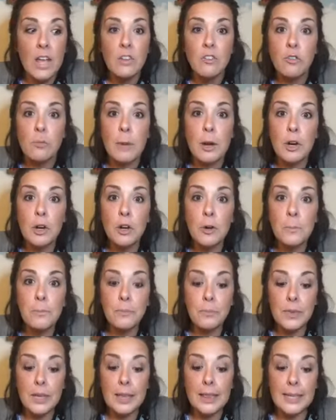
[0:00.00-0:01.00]
Tomorrow,
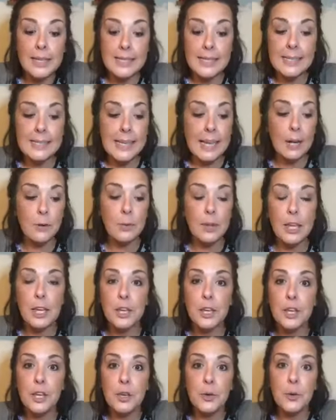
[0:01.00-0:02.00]
Lizzie's got a really
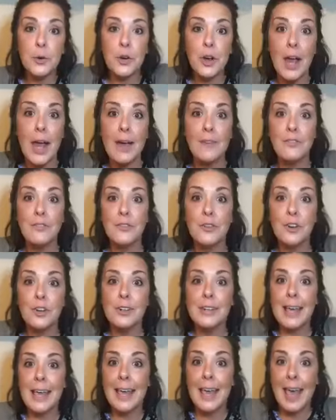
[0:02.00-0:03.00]
cute craft for
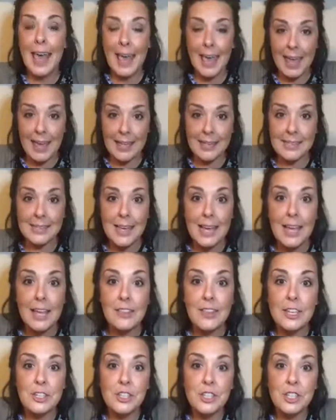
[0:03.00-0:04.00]
day 8
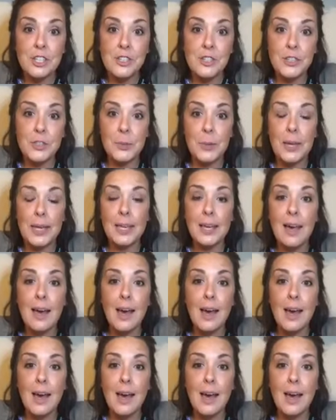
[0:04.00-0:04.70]
that she's doing.